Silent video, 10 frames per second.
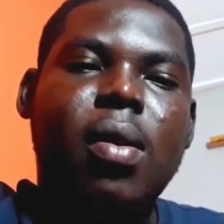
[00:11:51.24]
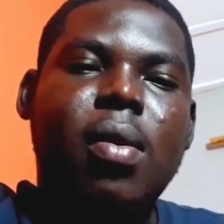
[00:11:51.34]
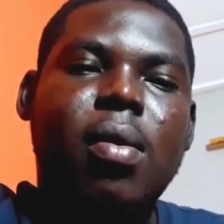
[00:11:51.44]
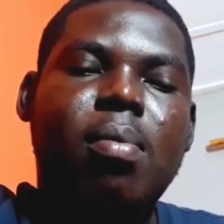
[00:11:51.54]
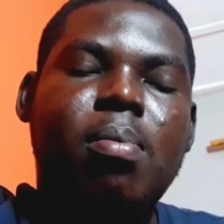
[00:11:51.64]

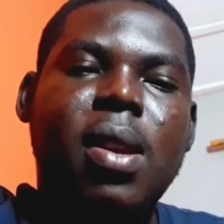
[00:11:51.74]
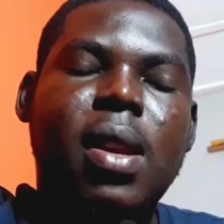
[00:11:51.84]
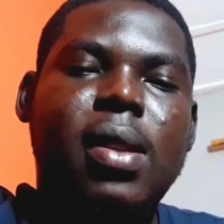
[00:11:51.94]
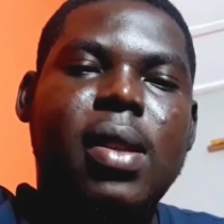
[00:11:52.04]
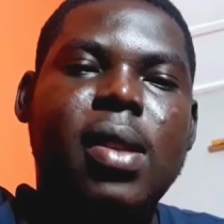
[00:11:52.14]
made a
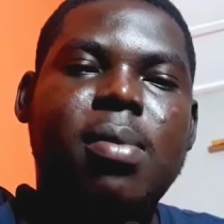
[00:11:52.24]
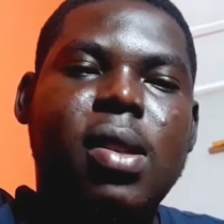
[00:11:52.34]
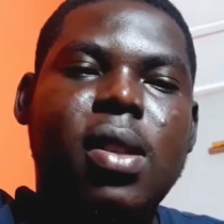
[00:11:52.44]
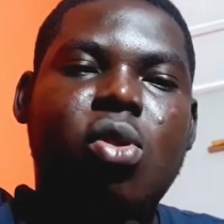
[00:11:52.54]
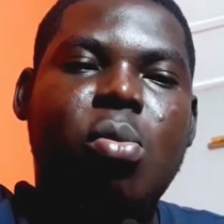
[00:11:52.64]
text message
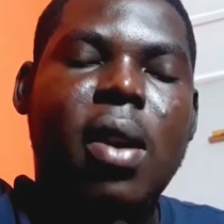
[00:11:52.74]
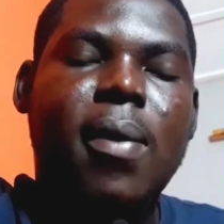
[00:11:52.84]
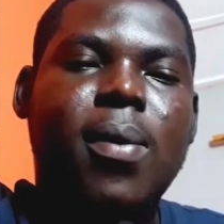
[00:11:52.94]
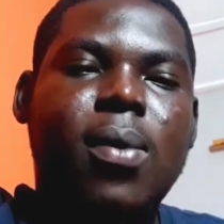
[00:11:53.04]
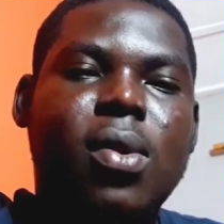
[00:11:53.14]
on my
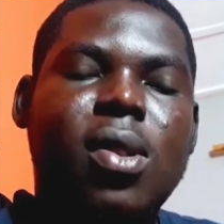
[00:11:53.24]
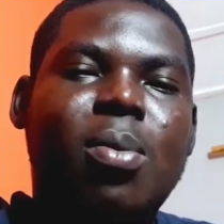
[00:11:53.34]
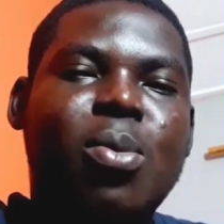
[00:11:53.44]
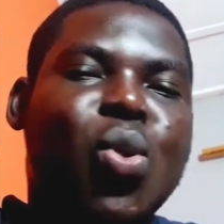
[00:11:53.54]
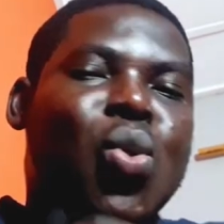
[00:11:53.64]
phone, some
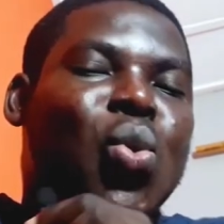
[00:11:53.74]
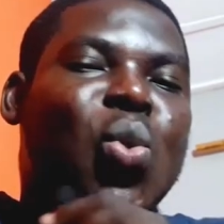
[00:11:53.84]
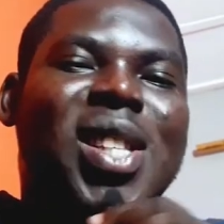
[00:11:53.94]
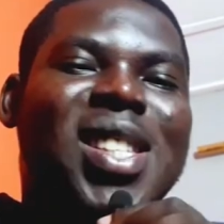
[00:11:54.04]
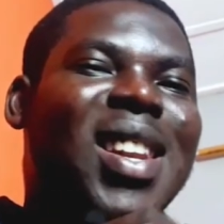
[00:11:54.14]
sweet
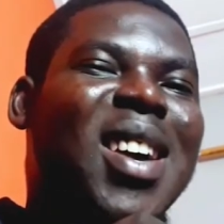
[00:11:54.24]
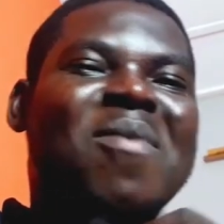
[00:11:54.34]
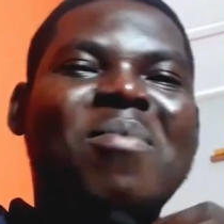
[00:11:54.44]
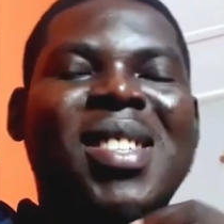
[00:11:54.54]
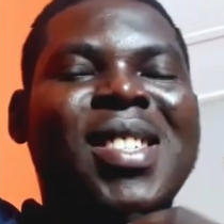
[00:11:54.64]
love
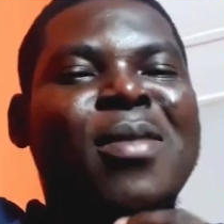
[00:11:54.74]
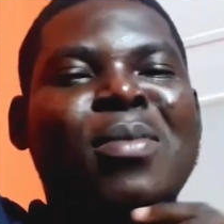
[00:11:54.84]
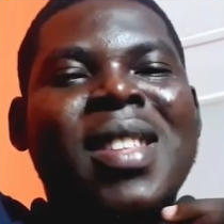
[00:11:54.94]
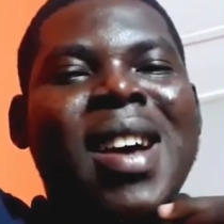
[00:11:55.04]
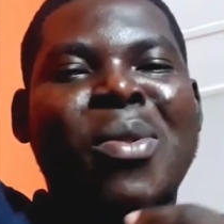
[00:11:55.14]
message that
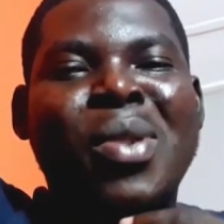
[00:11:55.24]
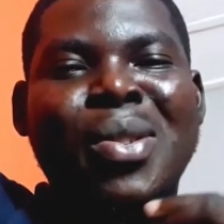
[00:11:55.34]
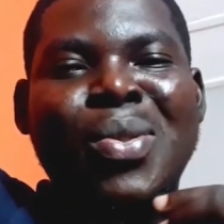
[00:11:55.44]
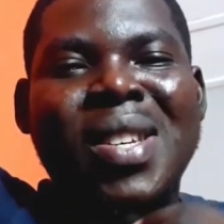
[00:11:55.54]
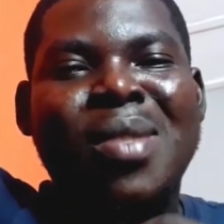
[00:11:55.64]
I wanted to
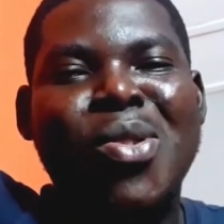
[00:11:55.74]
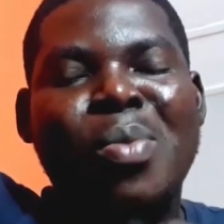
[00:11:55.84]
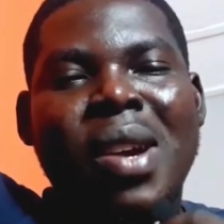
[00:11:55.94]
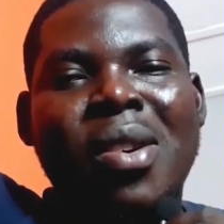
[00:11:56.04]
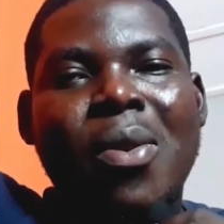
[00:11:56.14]
send to my
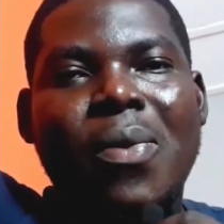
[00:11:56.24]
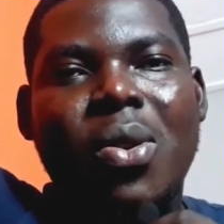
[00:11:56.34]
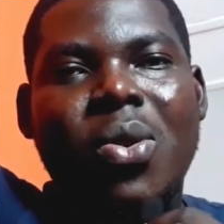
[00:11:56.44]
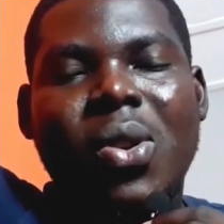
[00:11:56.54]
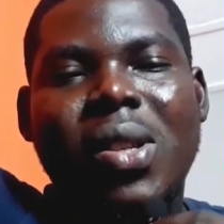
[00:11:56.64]
girlfriend.
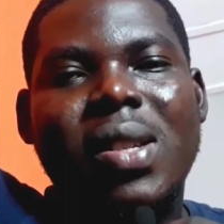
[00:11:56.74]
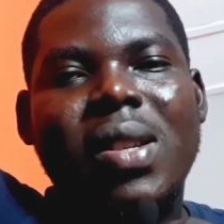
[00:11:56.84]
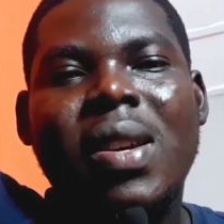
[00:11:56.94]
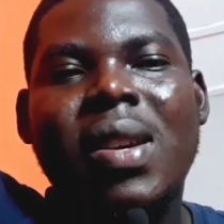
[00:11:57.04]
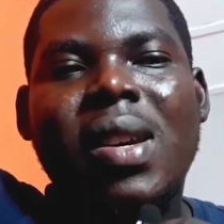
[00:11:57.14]
Because
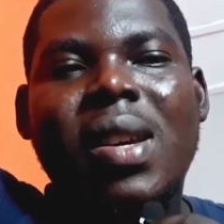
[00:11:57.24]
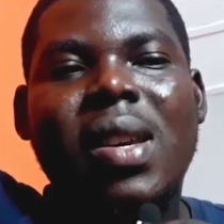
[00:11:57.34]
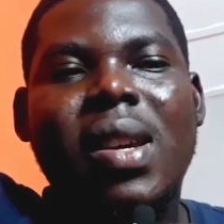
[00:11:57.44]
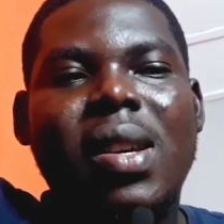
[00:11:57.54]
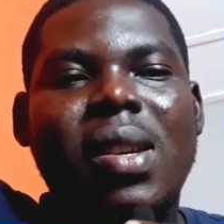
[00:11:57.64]

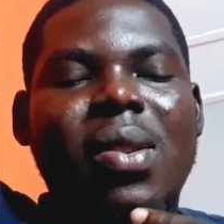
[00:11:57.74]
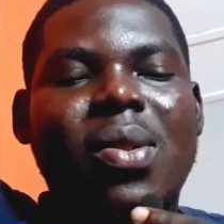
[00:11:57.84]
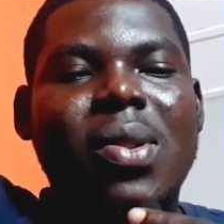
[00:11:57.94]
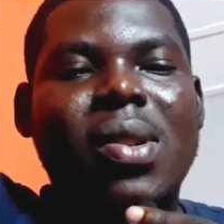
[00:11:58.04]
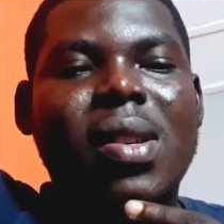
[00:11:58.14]
they
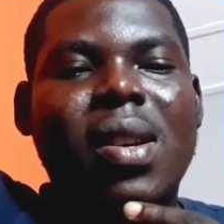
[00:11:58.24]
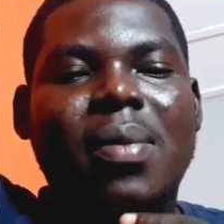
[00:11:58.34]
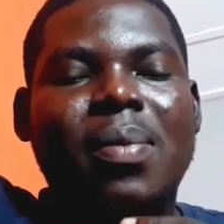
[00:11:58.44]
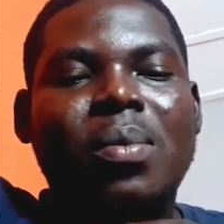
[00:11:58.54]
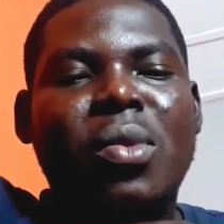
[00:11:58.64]

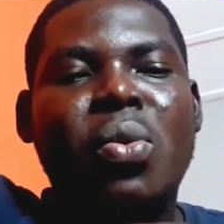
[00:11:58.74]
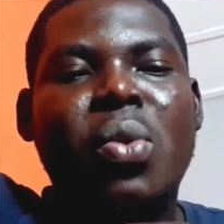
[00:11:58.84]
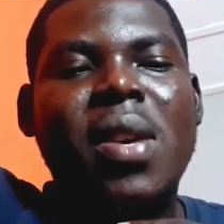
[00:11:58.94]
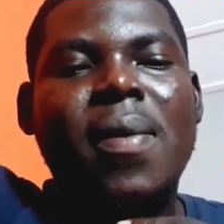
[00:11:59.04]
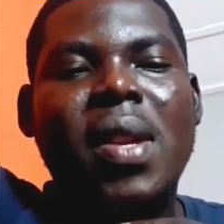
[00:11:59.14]
were
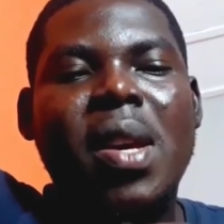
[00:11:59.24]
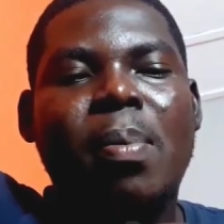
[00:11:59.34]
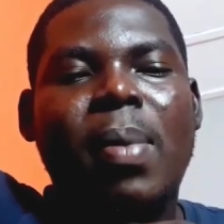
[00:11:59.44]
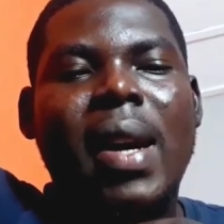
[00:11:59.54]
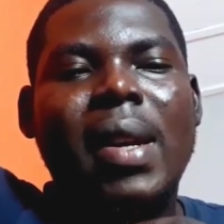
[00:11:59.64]
giving her
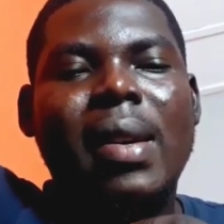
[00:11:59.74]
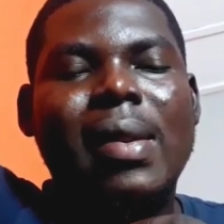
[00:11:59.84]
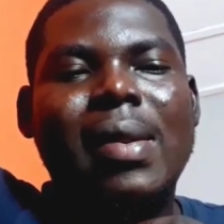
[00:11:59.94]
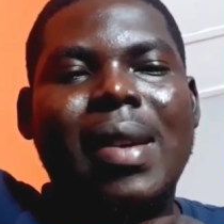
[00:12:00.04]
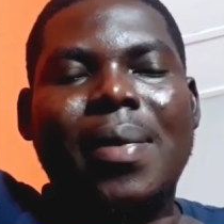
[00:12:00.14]
blood and stuff
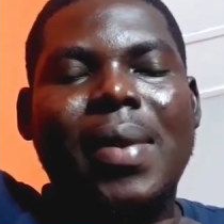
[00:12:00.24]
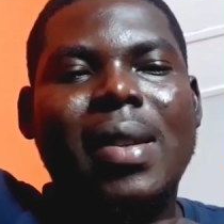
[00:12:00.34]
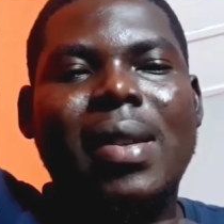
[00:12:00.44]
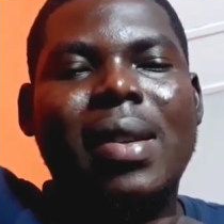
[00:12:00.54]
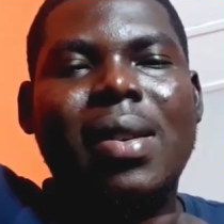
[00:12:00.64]
and
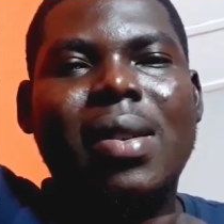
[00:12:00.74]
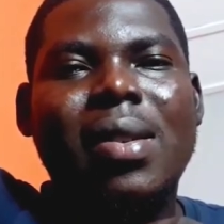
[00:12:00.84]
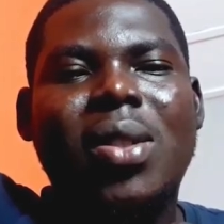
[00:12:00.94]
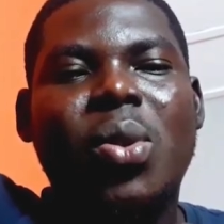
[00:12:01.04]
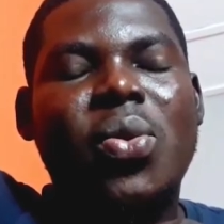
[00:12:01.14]
she
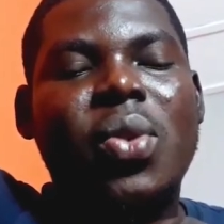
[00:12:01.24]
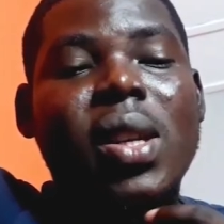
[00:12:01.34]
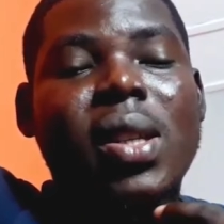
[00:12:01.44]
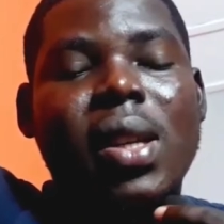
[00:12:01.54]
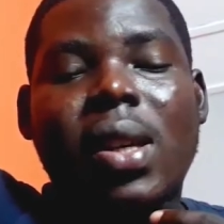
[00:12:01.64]
was really
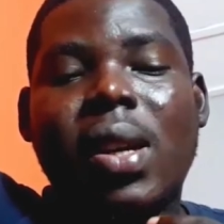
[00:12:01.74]
sick